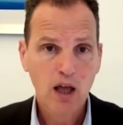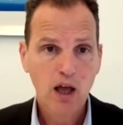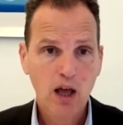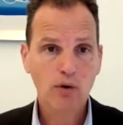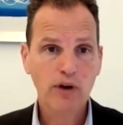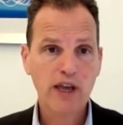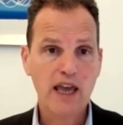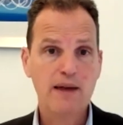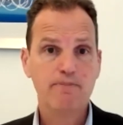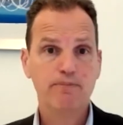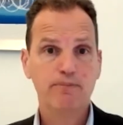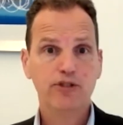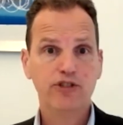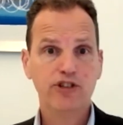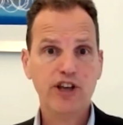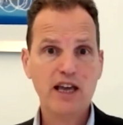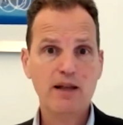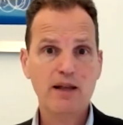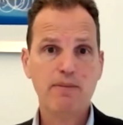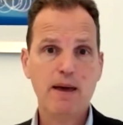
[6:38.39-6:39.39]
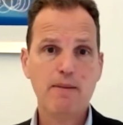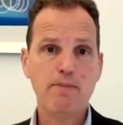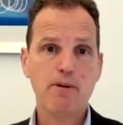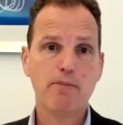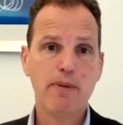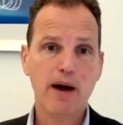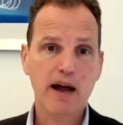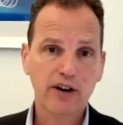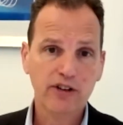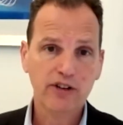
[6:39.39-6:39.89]
Okay, second paper,
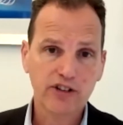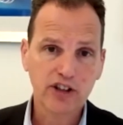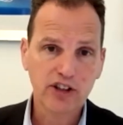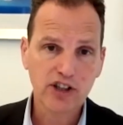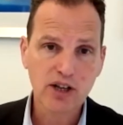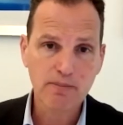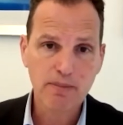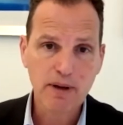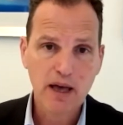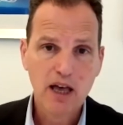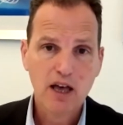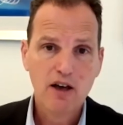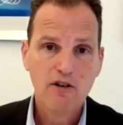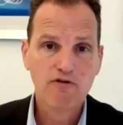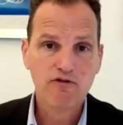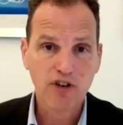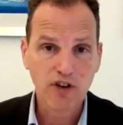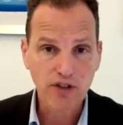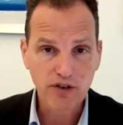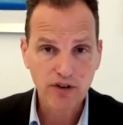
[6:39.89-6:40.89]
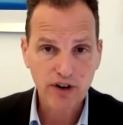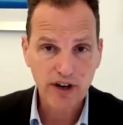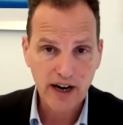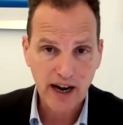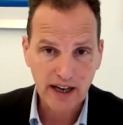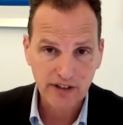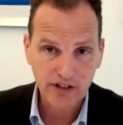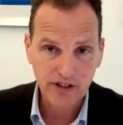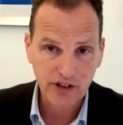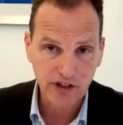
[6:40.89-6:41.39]
baricitinib further
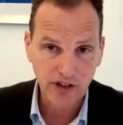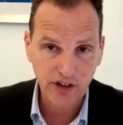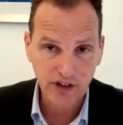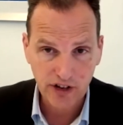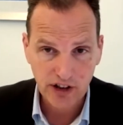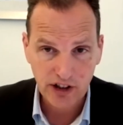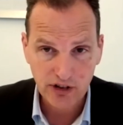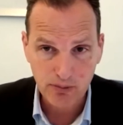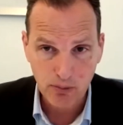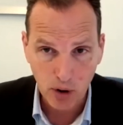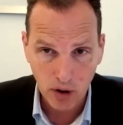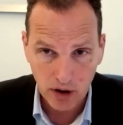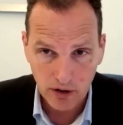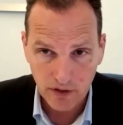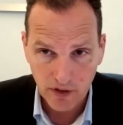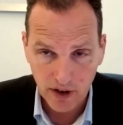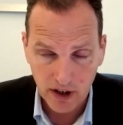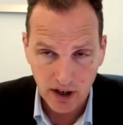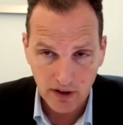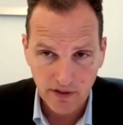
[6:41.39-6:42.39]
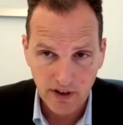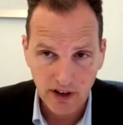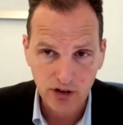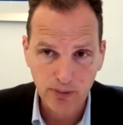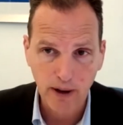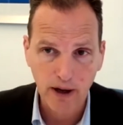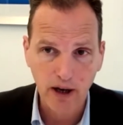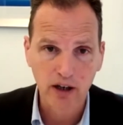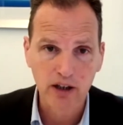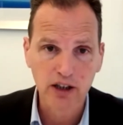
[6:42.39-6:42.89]
enhances disease-modifying effects
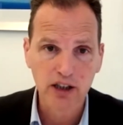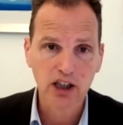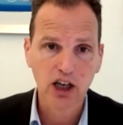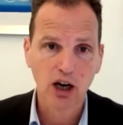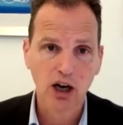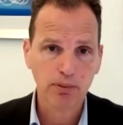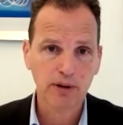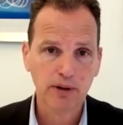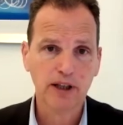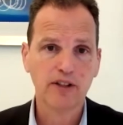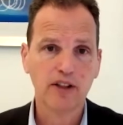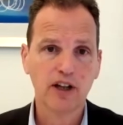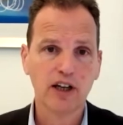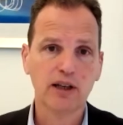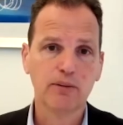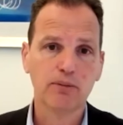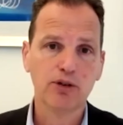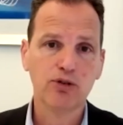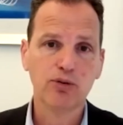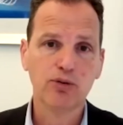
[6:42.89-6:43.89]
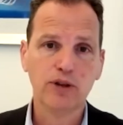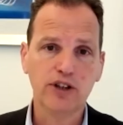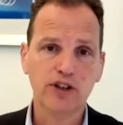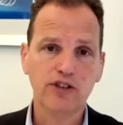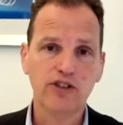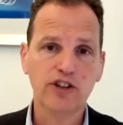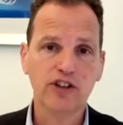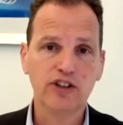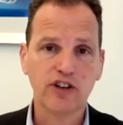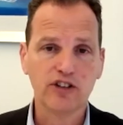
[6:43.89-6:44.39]
by uncoupling the link between
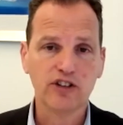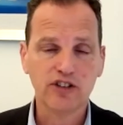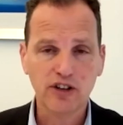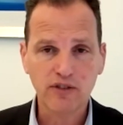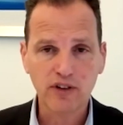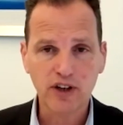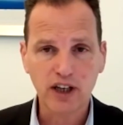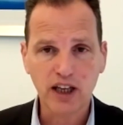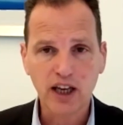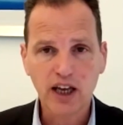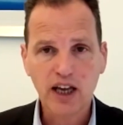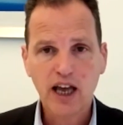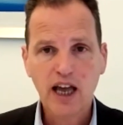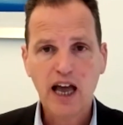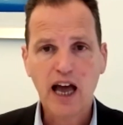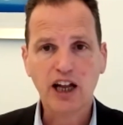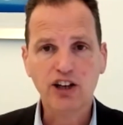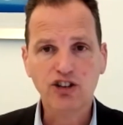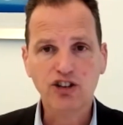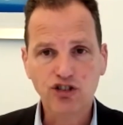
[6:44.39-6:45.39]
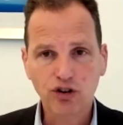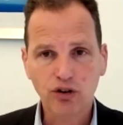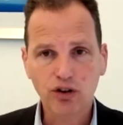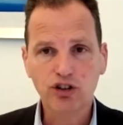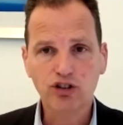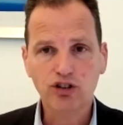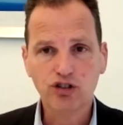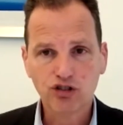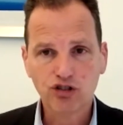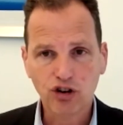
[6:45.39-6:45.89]
disease activity and
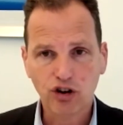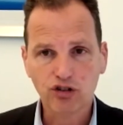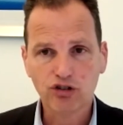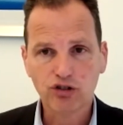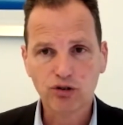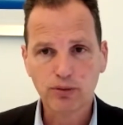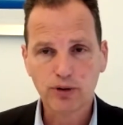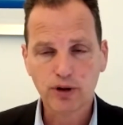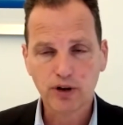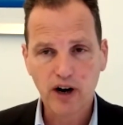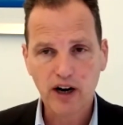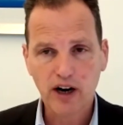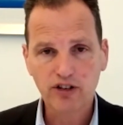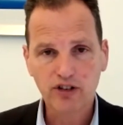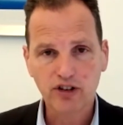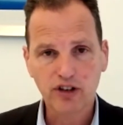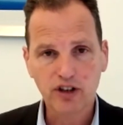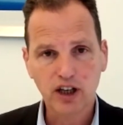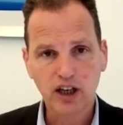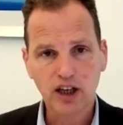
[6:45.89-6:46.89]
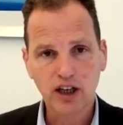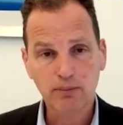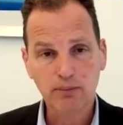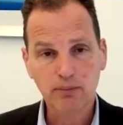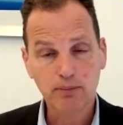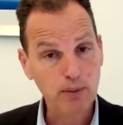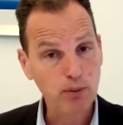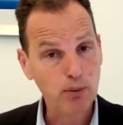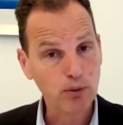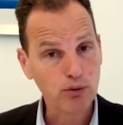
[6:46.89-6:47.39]
joint structural progression in
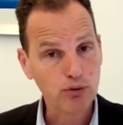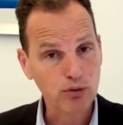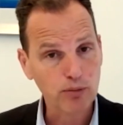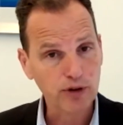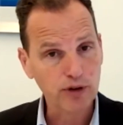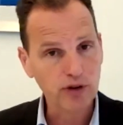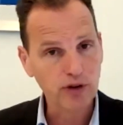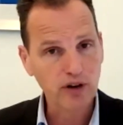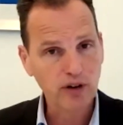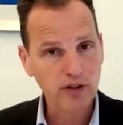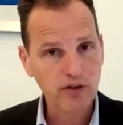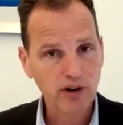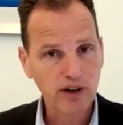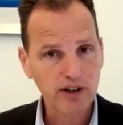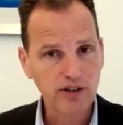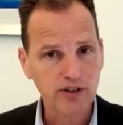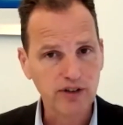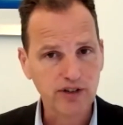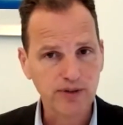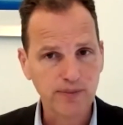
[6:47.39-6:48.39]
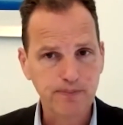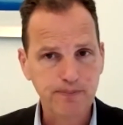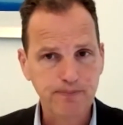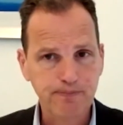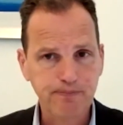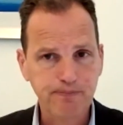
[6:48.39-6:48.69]
people with rheumatoid arthritis.